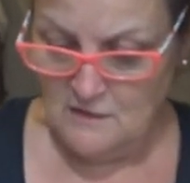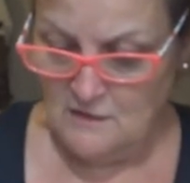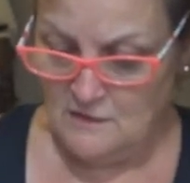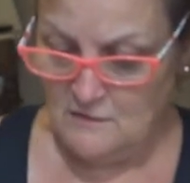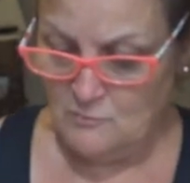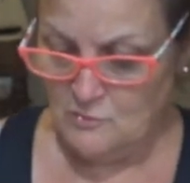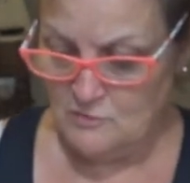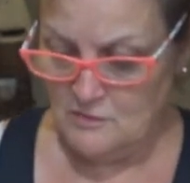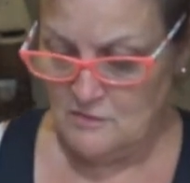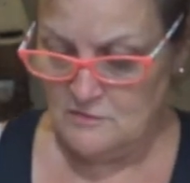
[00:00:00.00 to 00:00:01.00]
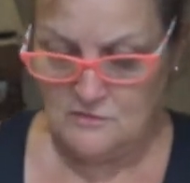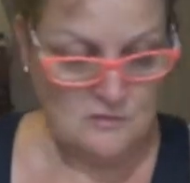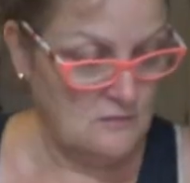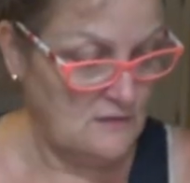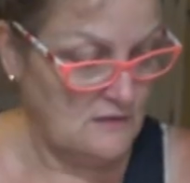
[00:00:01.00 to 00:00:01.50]
and we'll
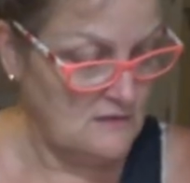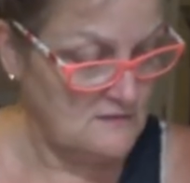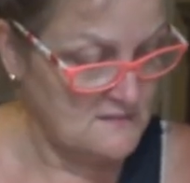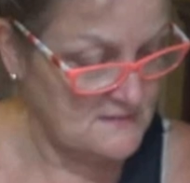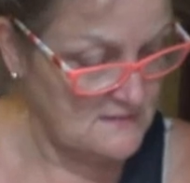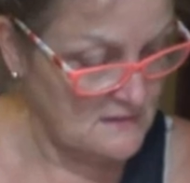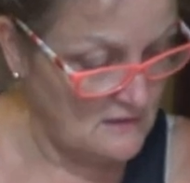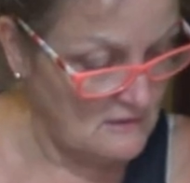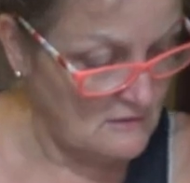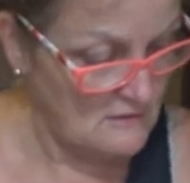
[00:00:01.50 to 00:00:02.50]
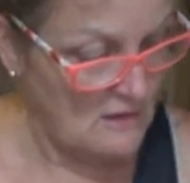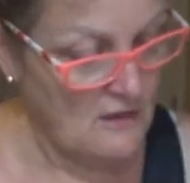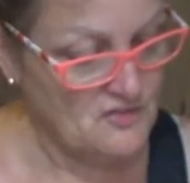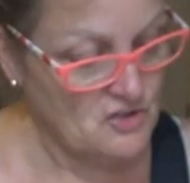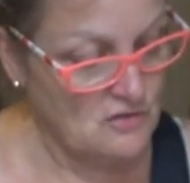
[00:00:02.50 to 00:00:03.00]
undo these here.
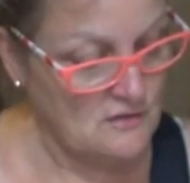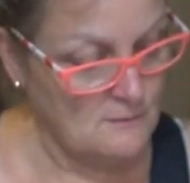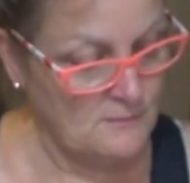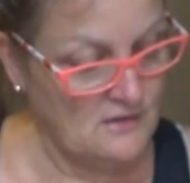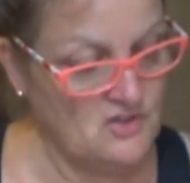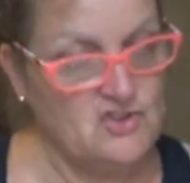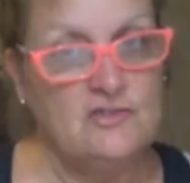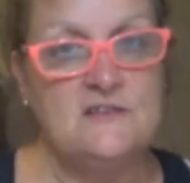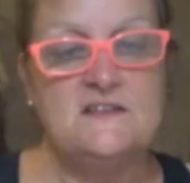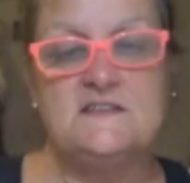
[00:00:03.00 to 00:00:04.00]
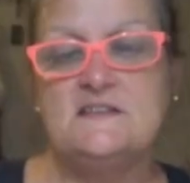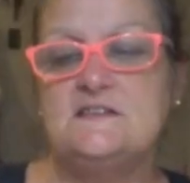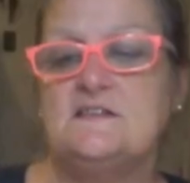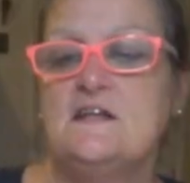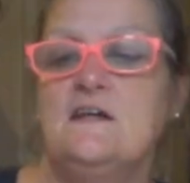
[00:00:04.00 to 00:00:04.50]
I'll show you the picture. This
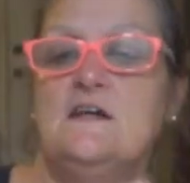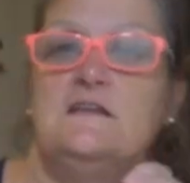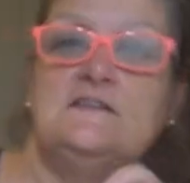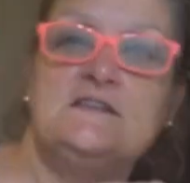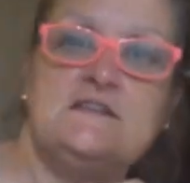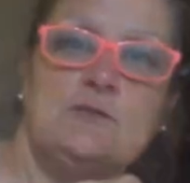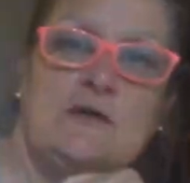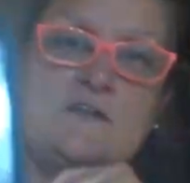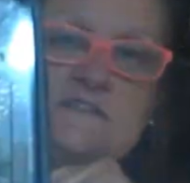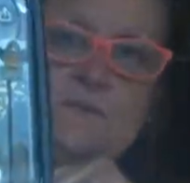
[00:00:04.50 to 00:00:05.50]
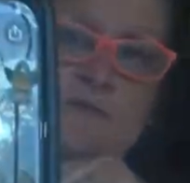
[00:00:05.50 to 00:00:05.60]
is this is the way it's